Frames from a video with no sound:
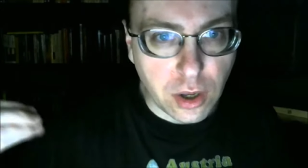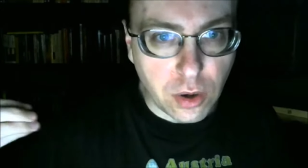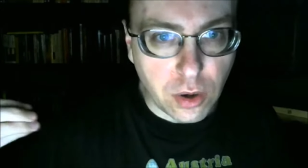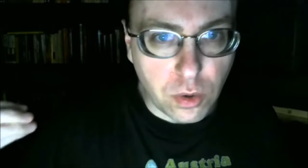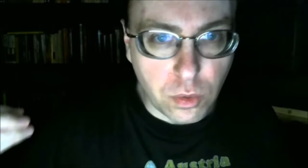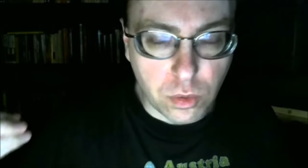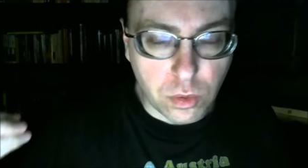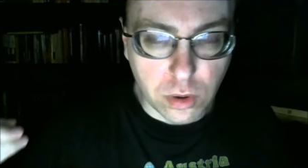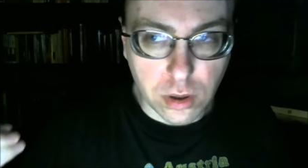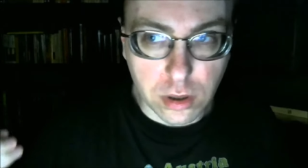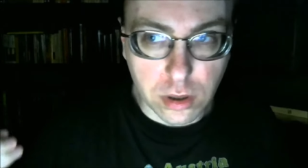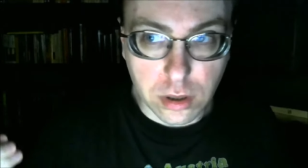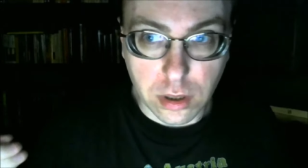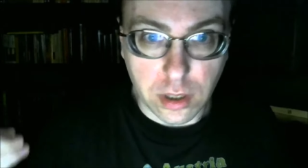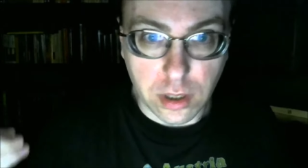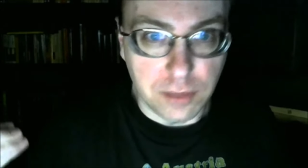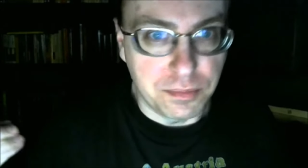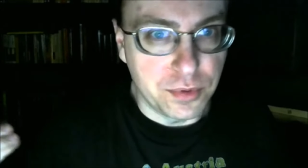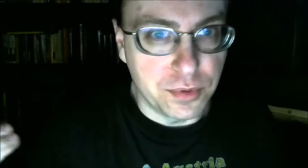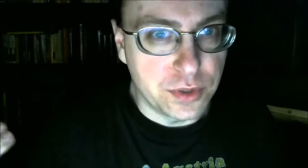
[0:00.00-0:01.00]
or
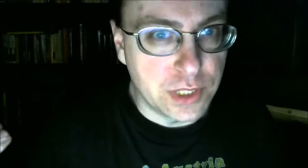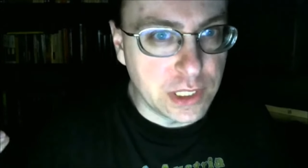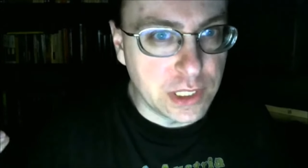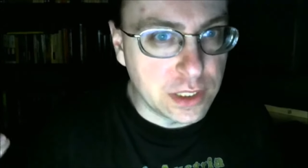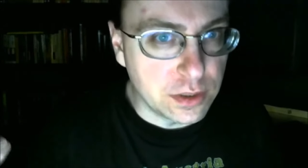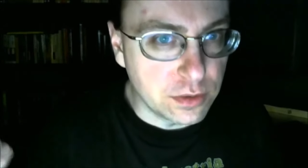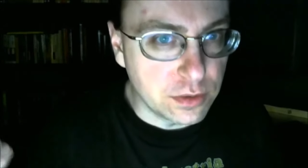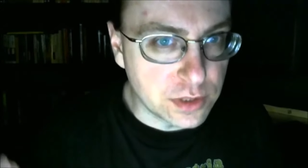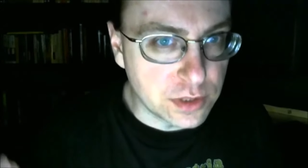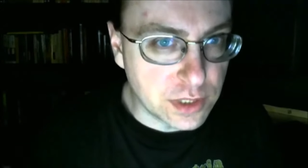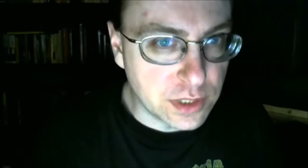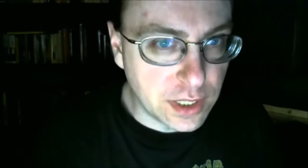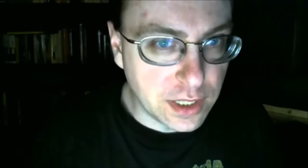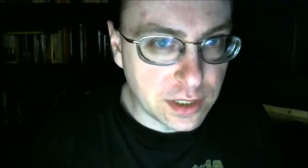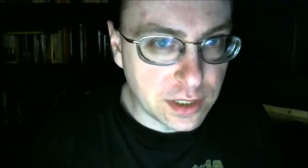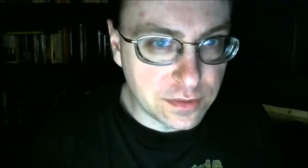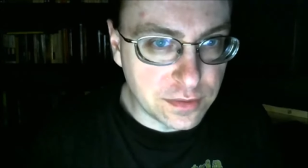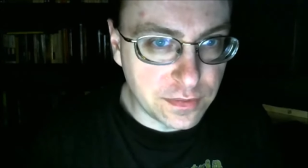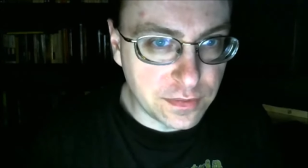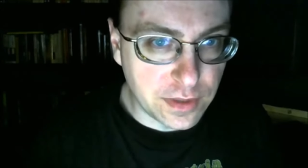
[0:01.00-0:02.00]
a particular
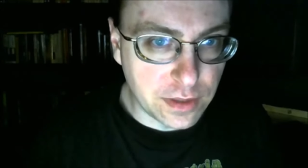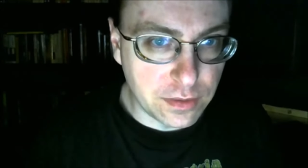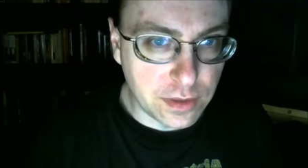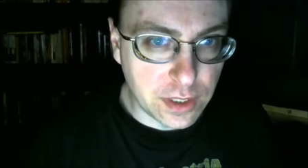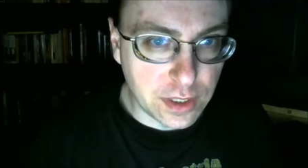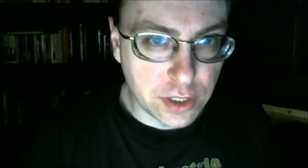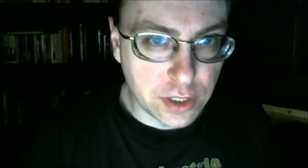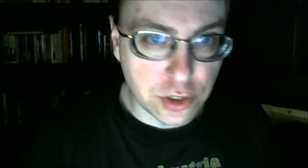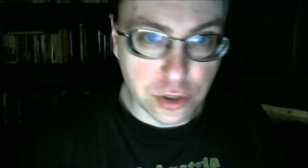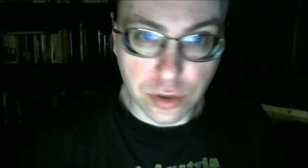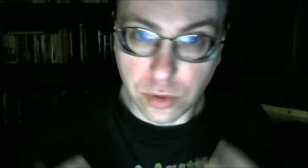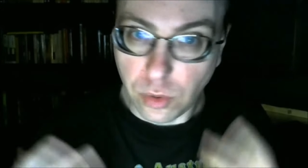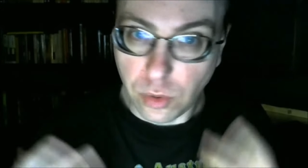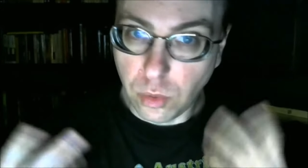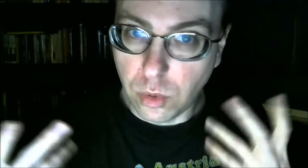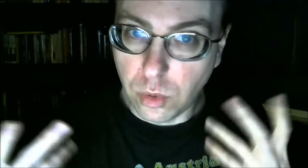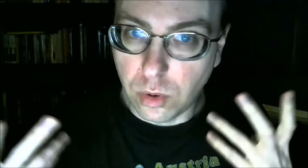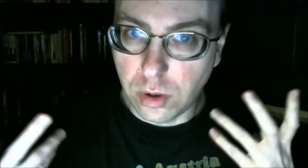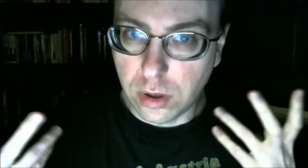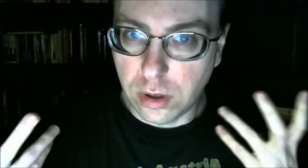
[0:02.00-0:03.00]
science foundation
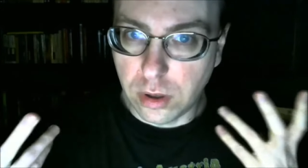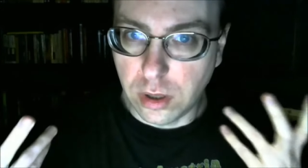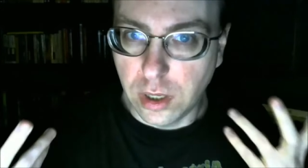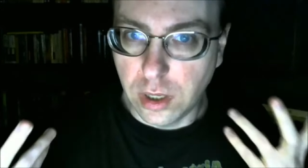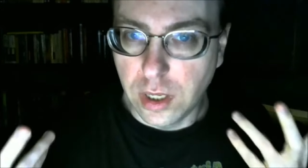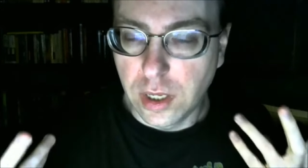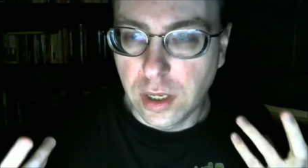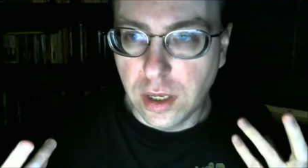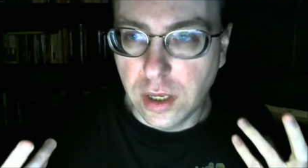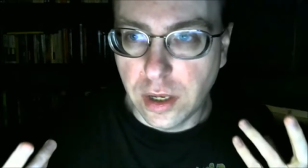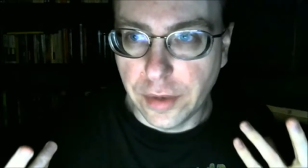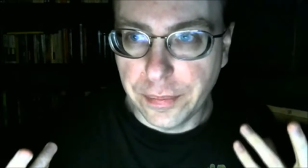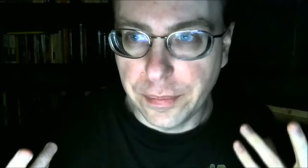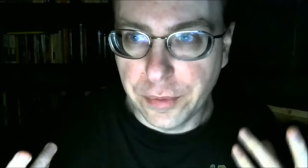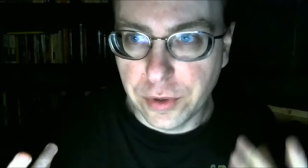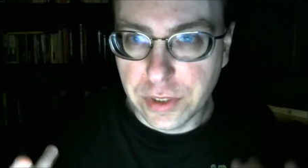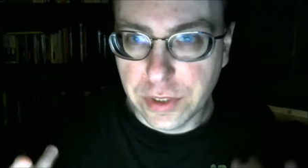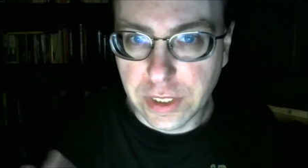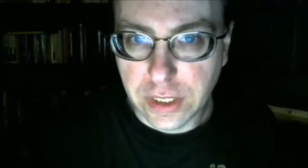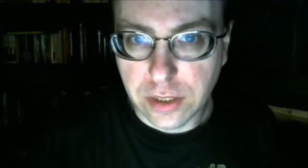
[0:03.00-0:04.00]
or a
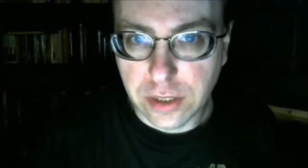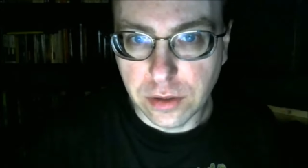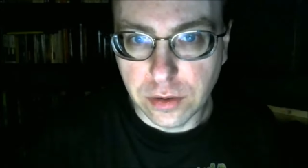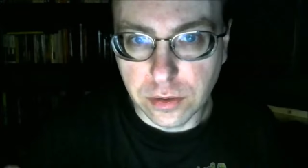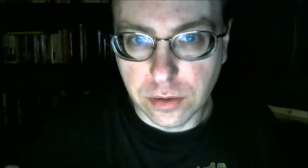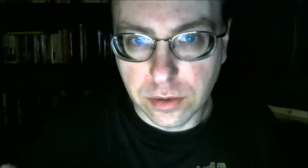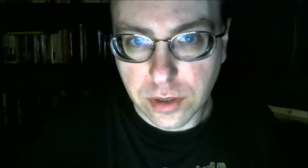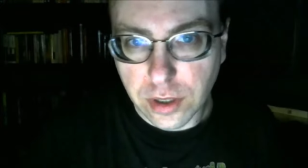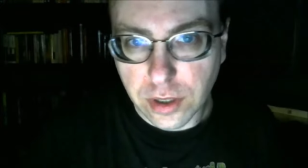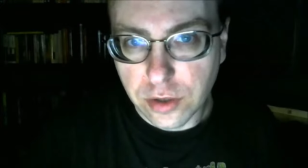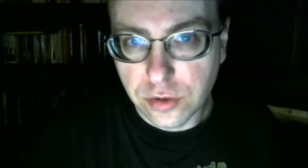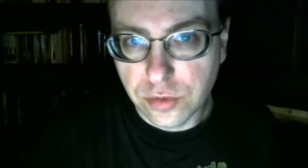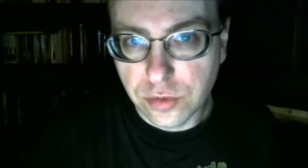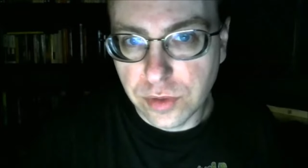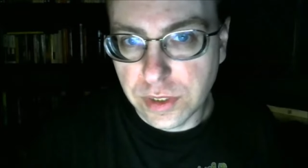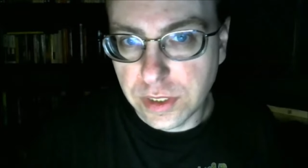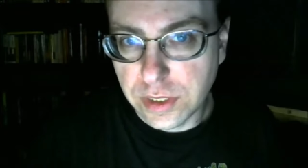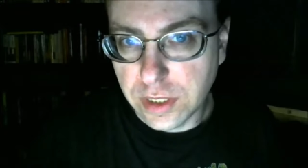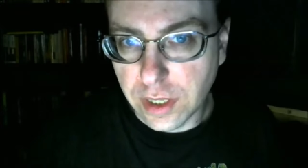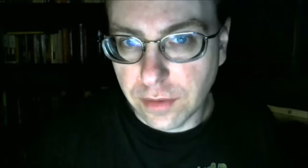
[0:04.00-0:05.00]
particular
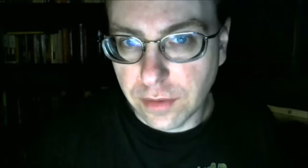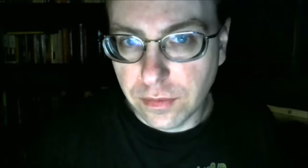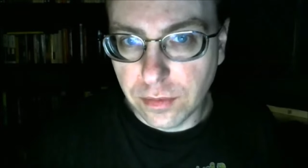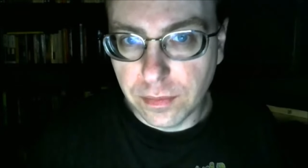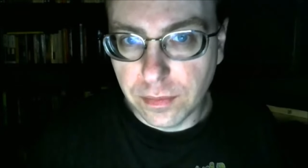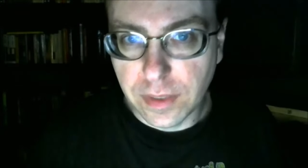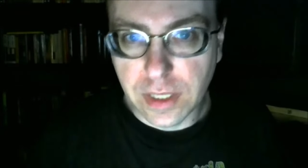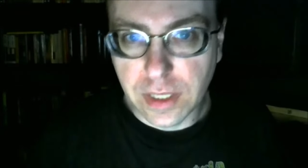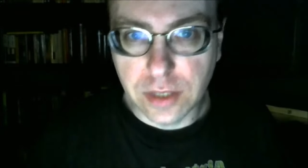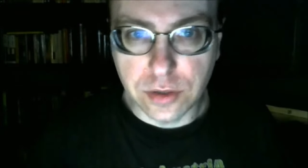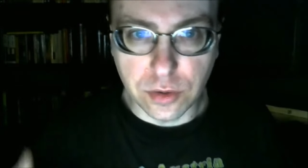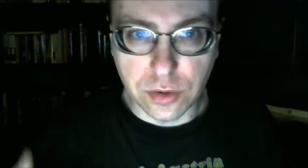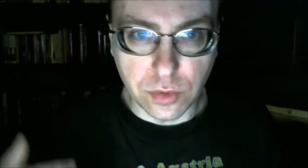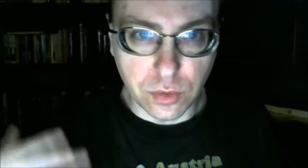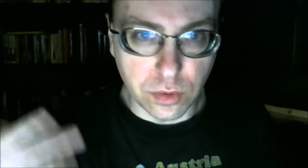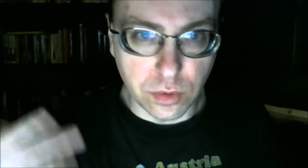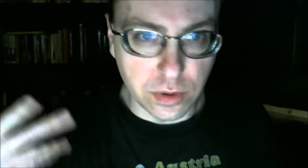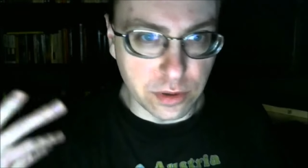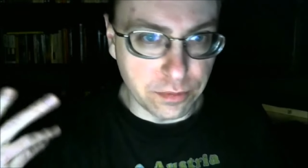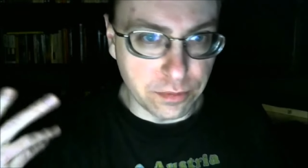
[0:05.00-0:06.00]
country's government
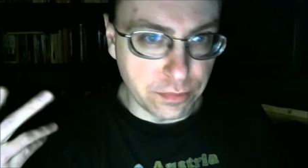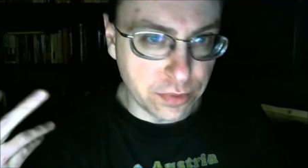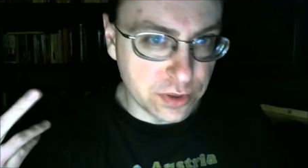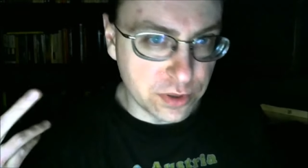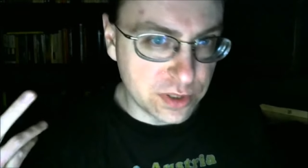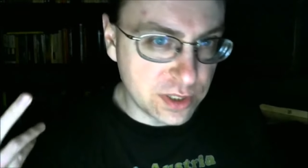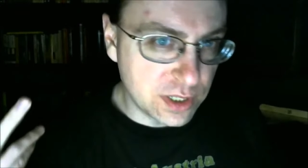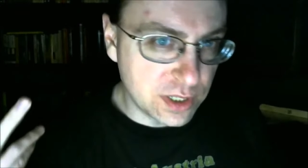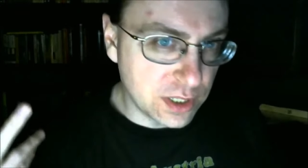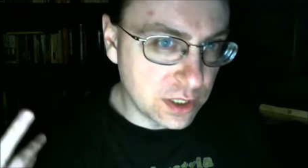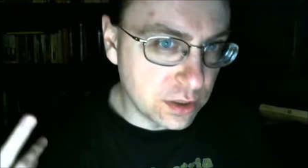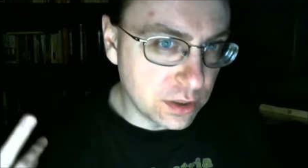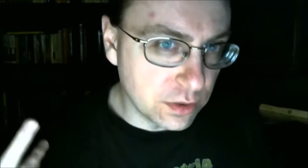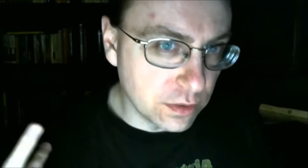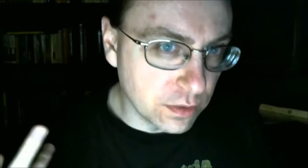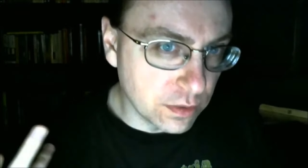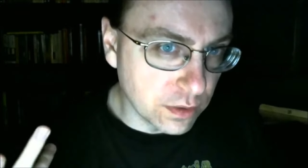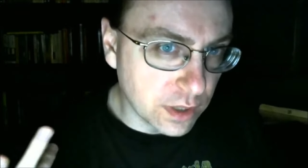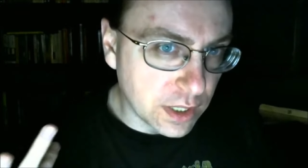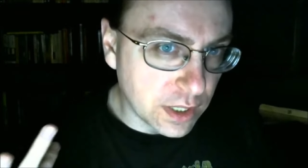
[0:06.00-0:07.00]
or a
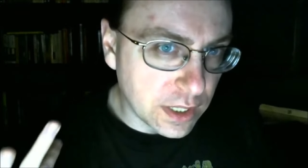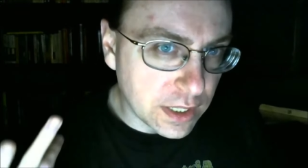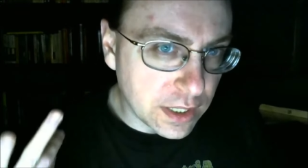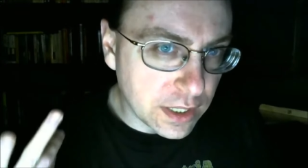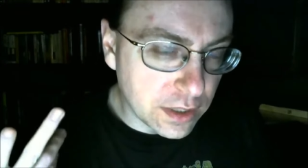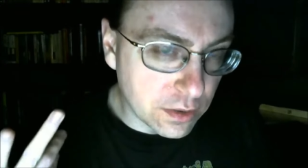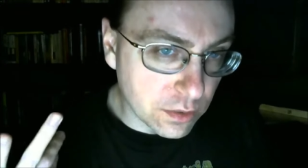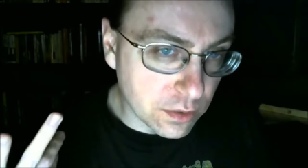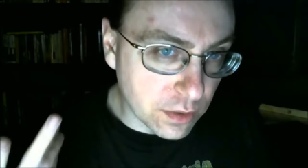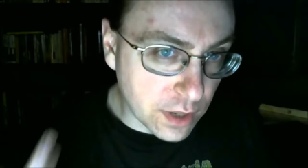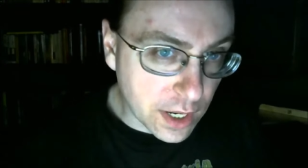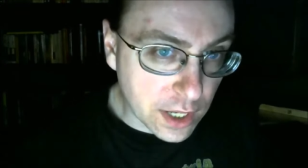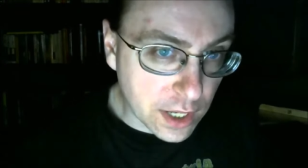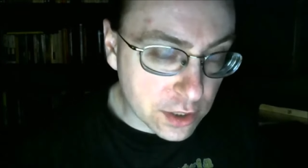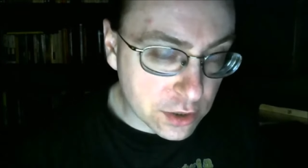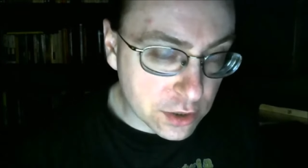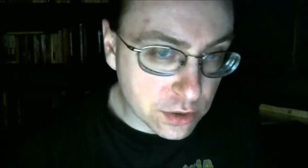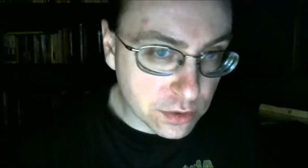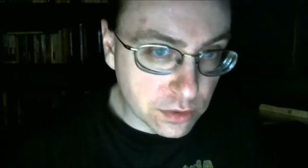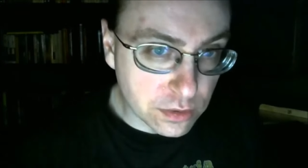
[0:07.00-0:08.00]
particular
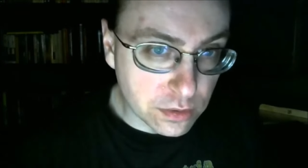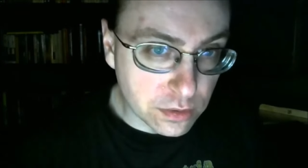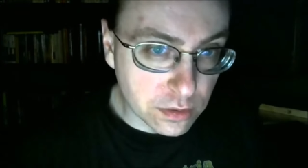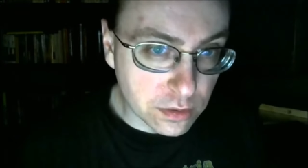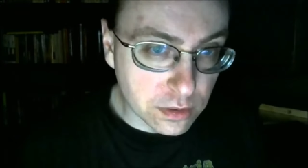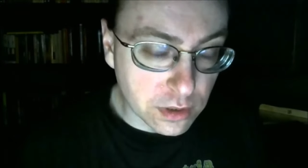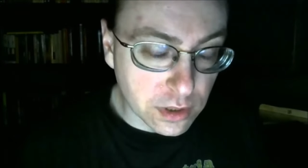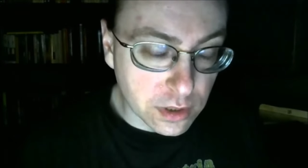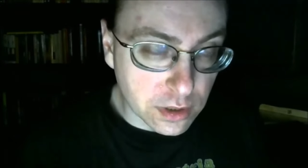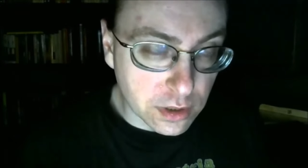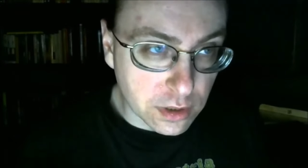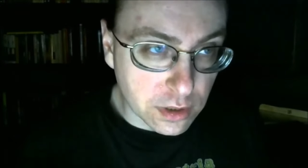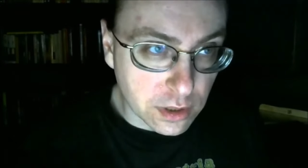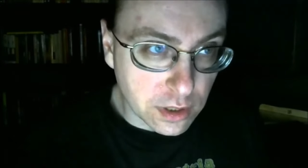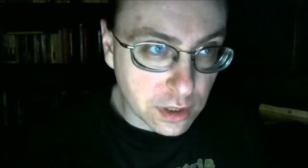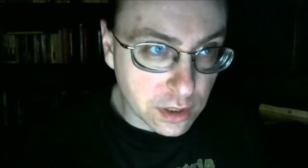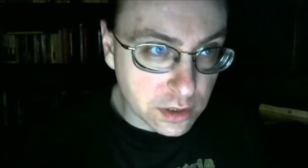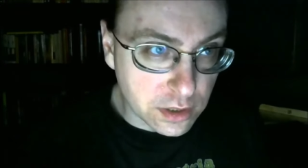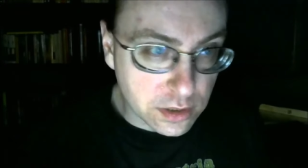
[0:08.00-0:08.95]
international uh,